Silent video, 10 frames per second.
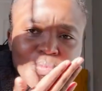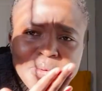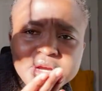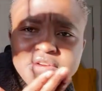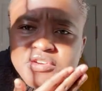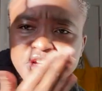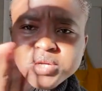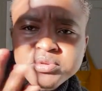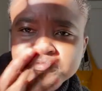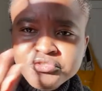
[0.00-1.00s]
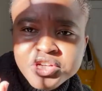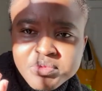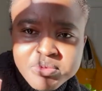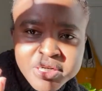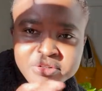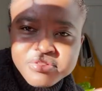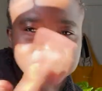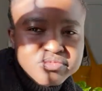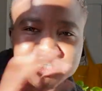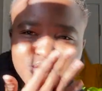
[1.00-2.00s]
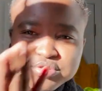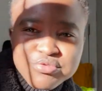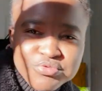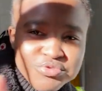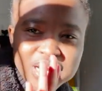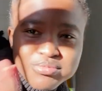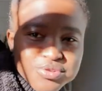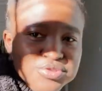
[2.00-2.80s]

probably can't even hear me with food in my mouth. That is so rude. I'm so